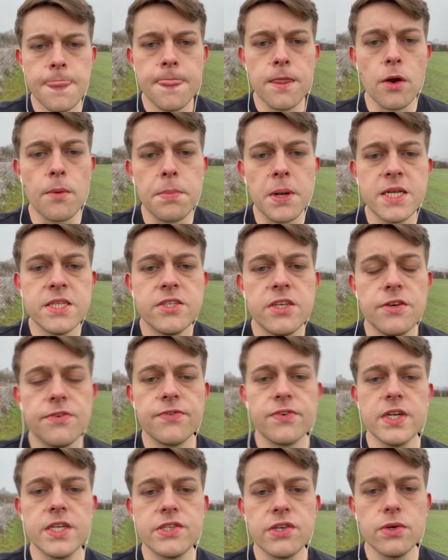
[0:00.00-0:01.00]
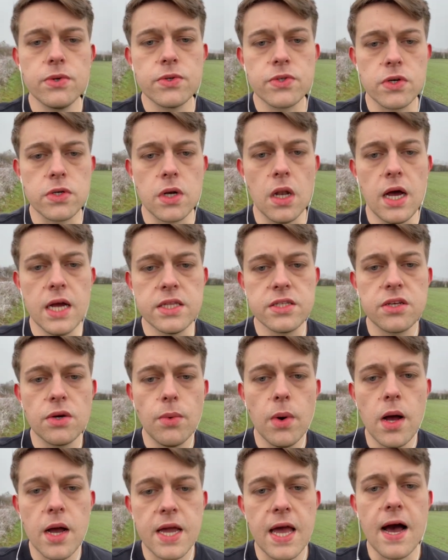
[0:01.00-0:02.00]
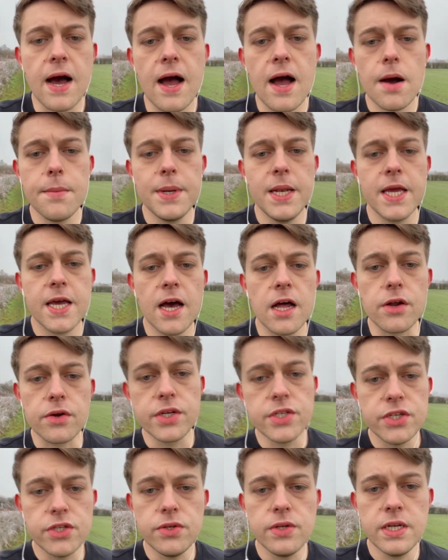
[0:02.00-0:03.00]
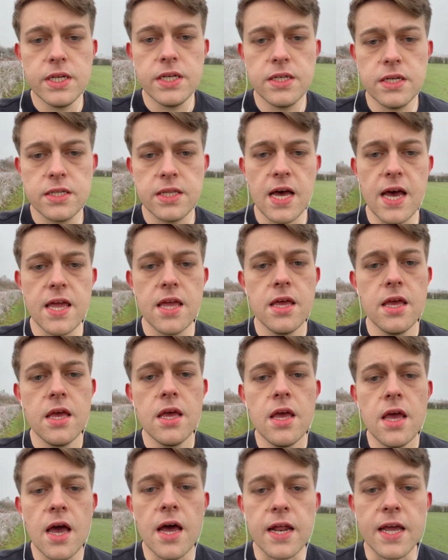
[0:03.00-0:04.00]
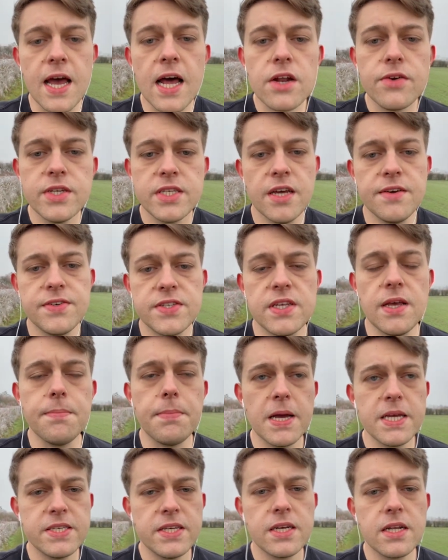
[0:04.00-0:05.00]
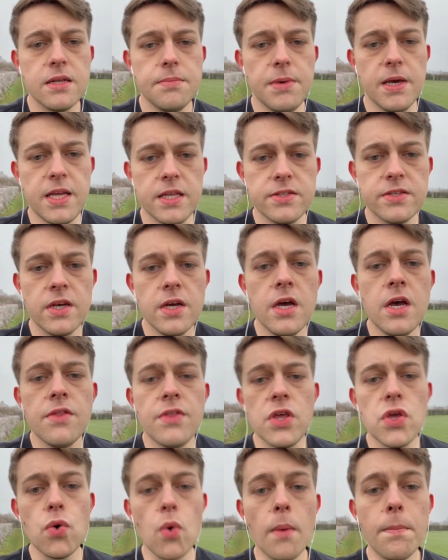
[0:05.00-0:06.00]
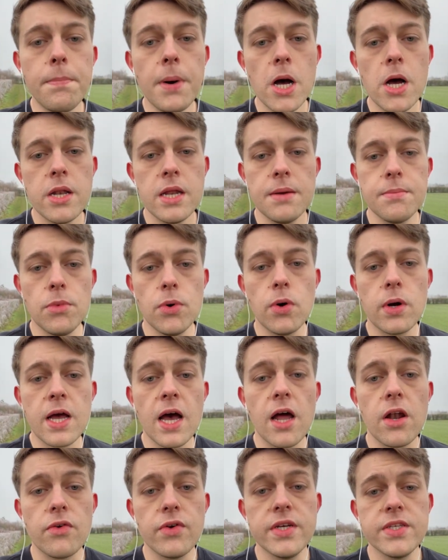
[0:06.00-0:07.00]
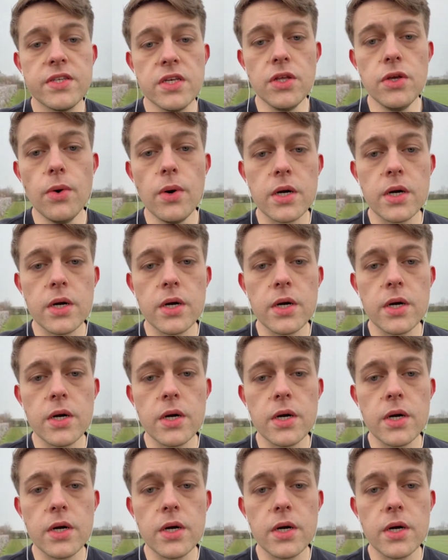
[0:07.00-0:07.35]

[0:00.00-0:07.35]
There are plenty of free tools online to work out how many calories you need in a day. And a calorie deficit basically means that you are burning more calories than you are